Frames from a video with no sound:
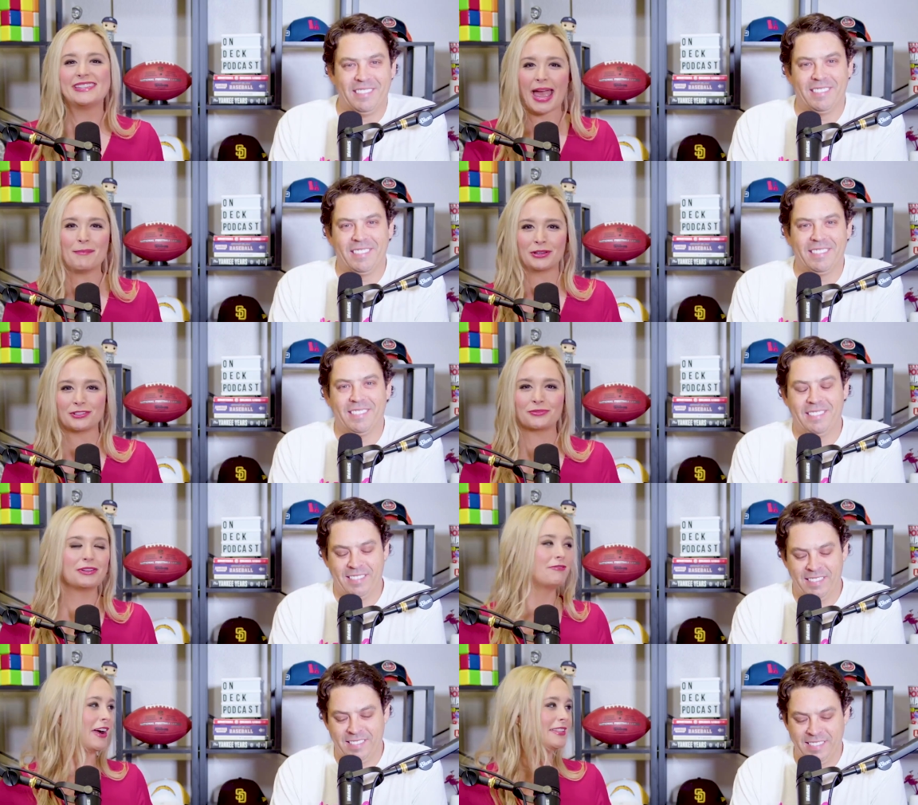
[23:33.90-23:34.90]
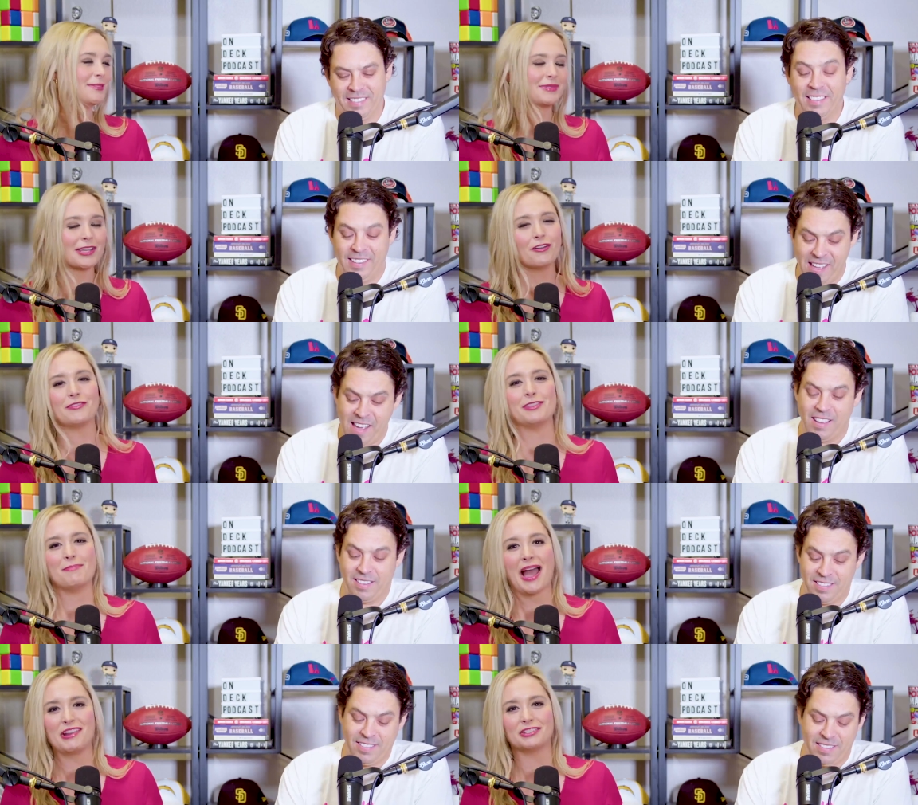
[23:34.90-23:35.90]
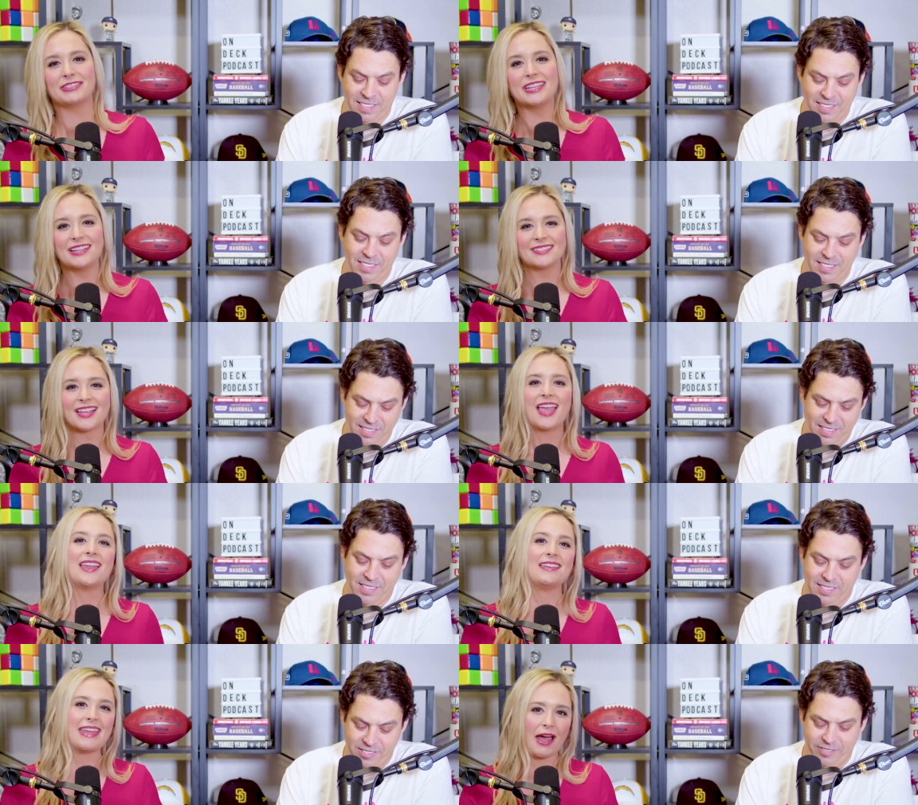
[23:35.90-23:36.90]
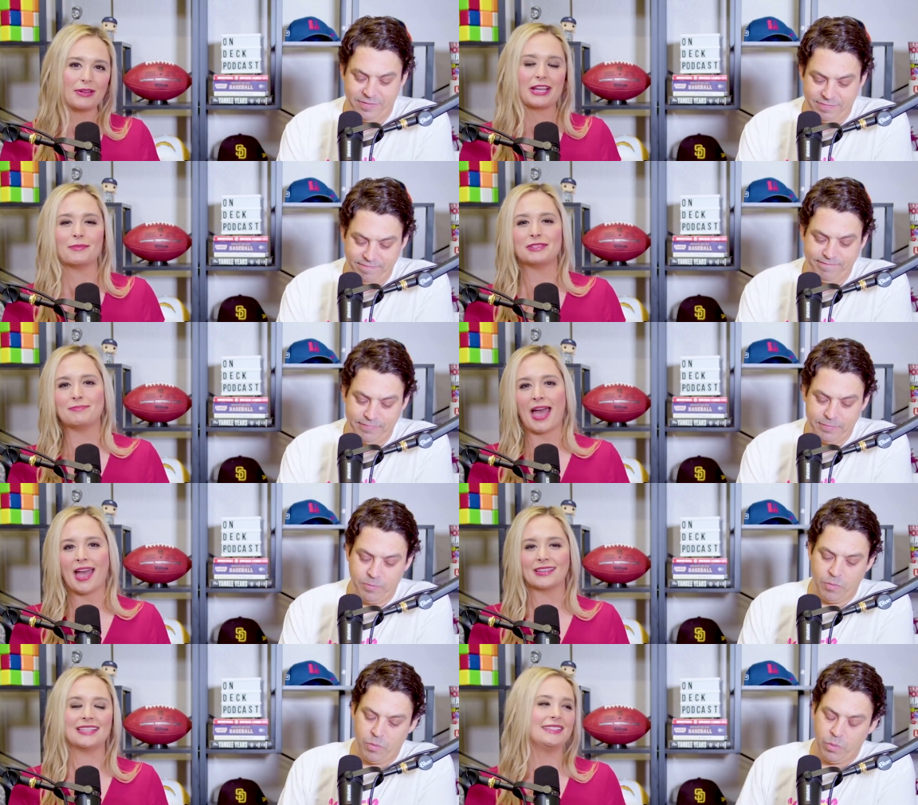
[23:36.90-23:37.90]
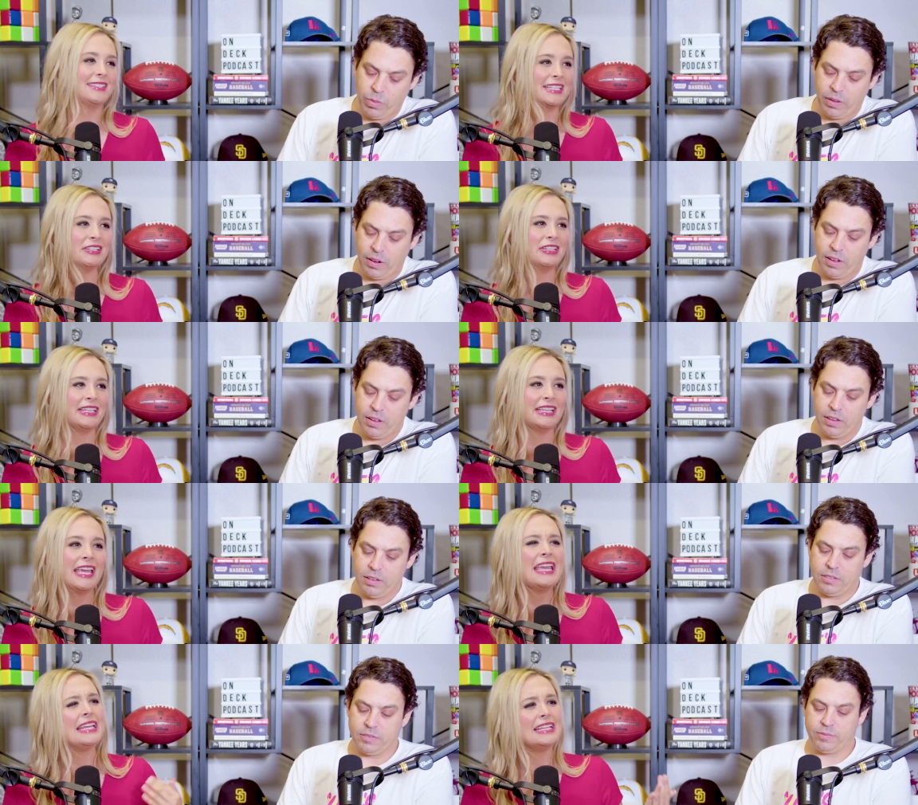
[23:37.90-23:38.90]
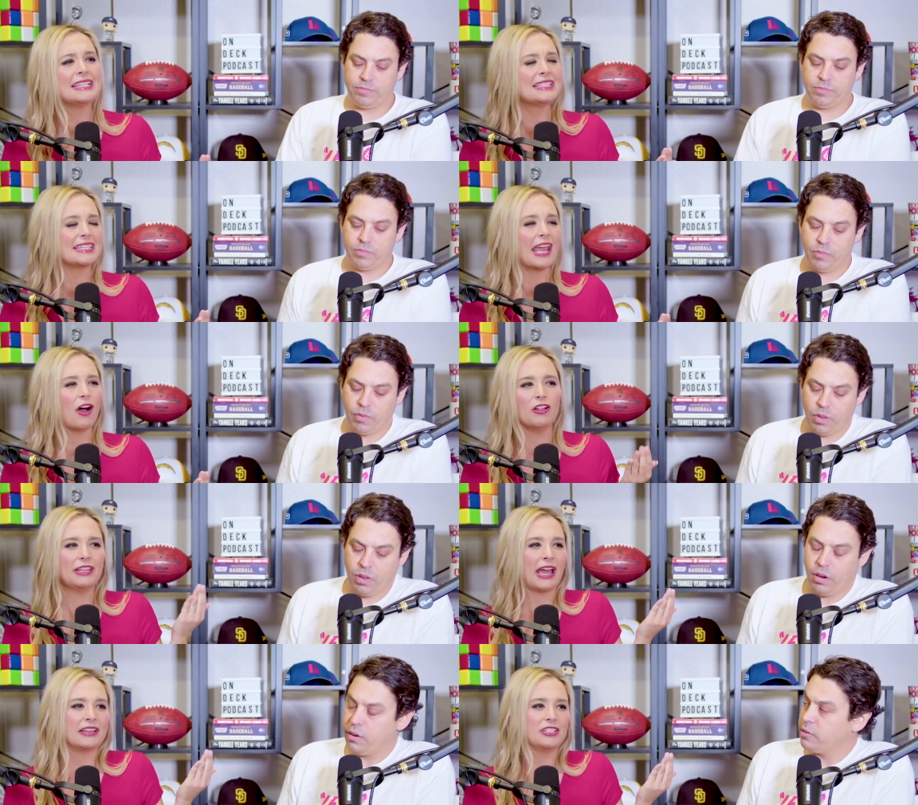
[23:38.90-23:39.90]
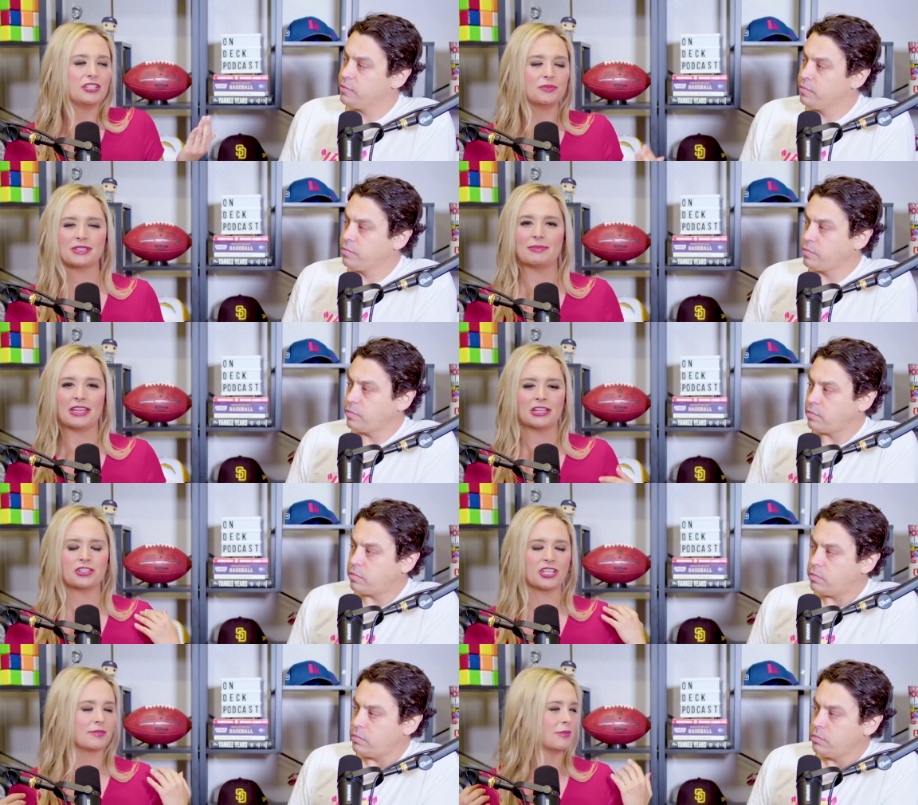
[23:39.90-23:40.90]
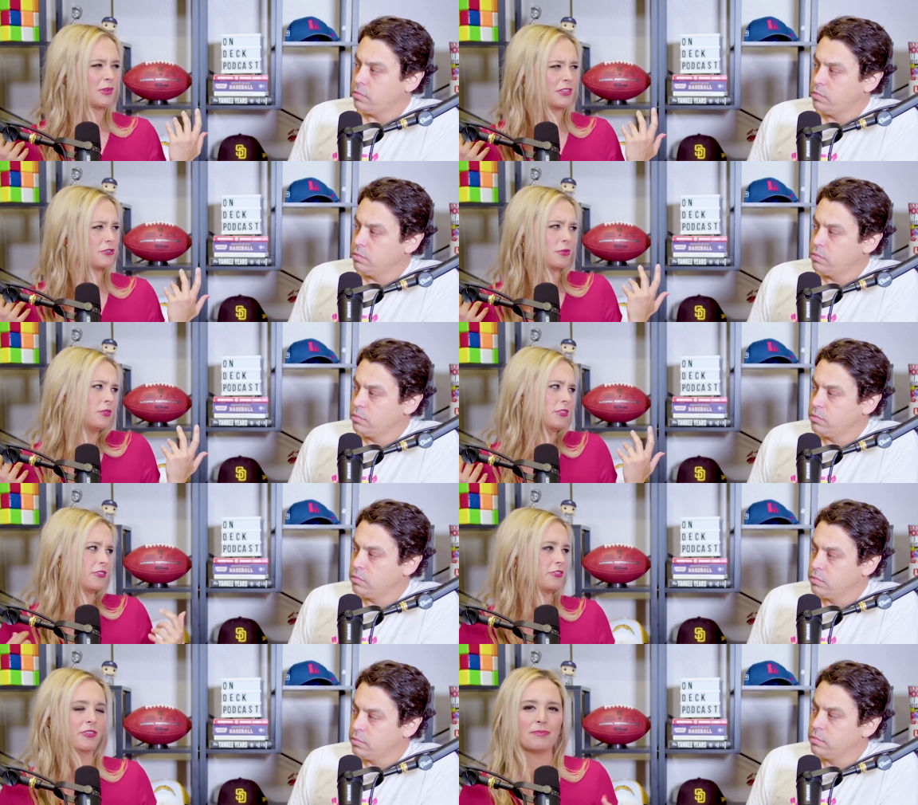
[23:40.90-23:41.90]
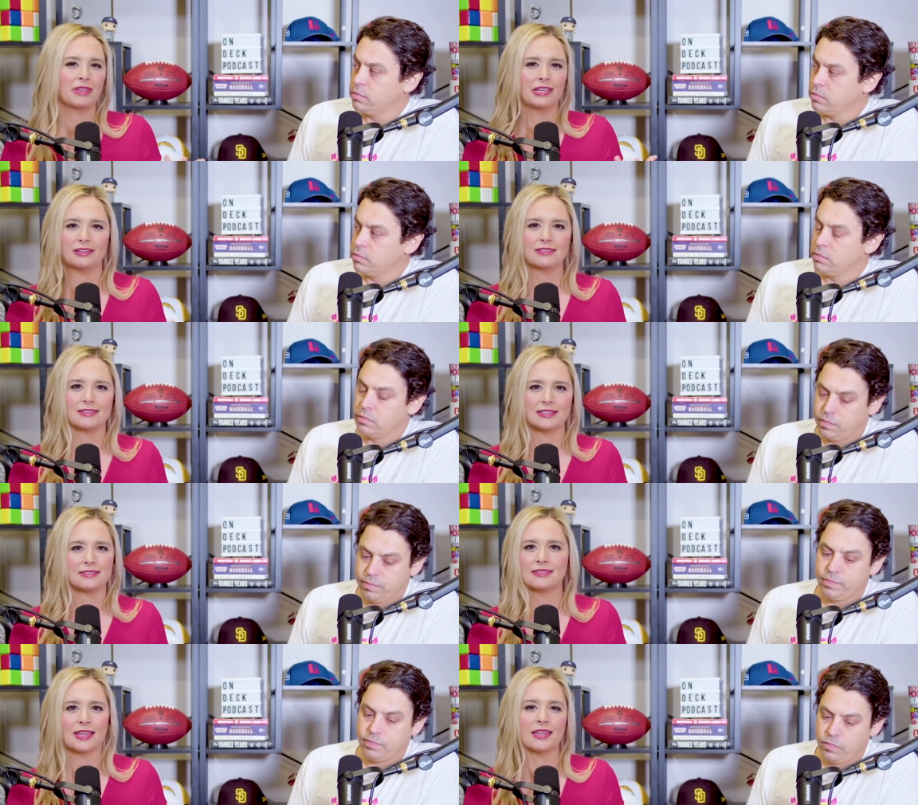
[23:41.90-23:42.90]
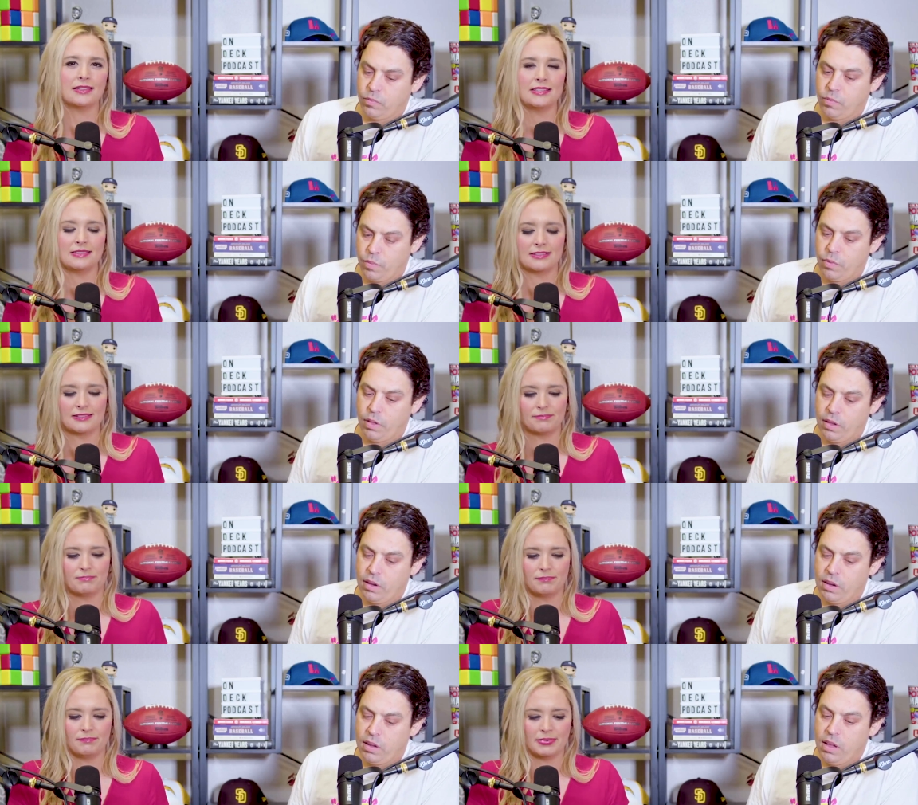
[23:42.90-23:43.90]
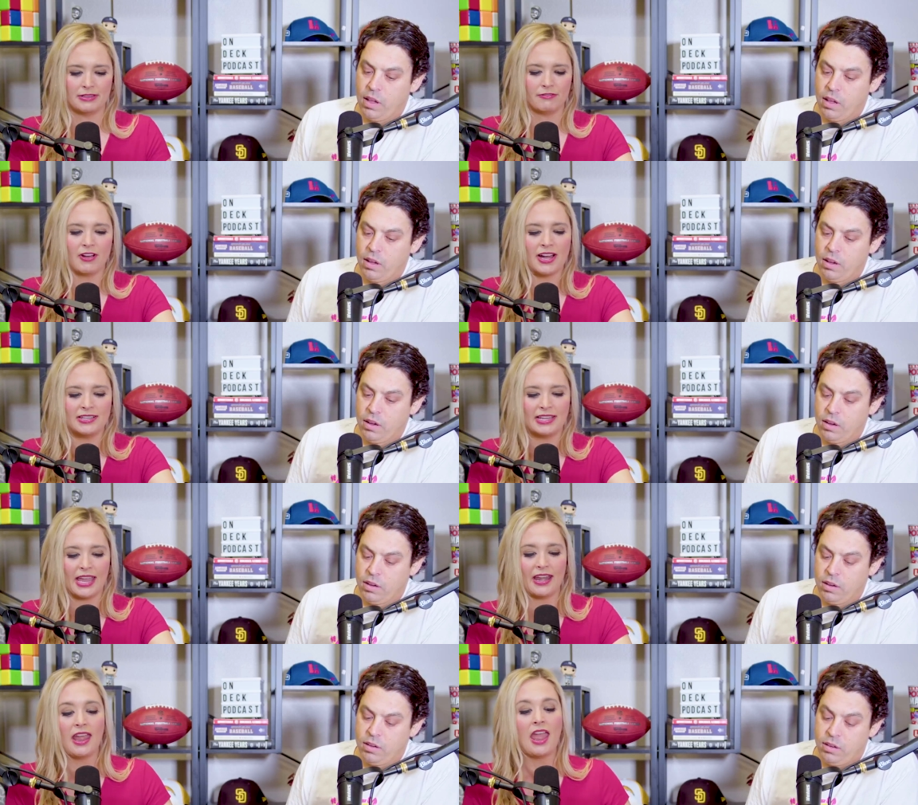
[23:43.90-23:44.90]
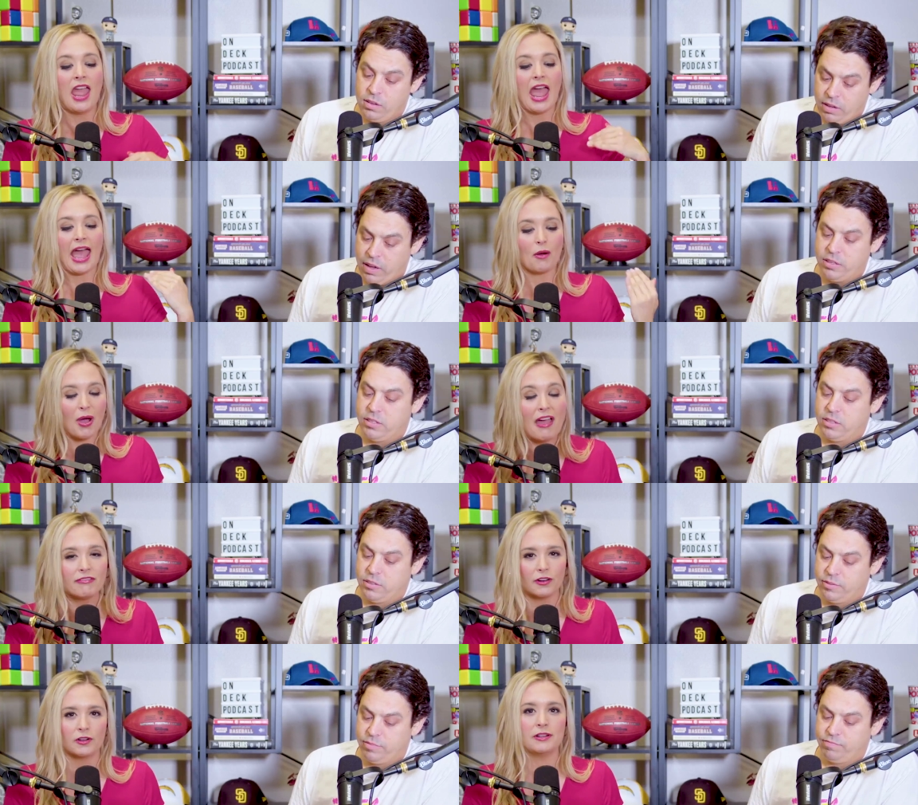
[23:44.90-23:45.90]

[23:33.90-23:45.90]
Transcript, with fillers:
Speaker 1: Detmers refines himself yeah. in the minor leagues. Now he comes back. He's dealing. He did say all he had to do was make an adjustment with his shoulders or something, and since then he's been finding it. Yes. However,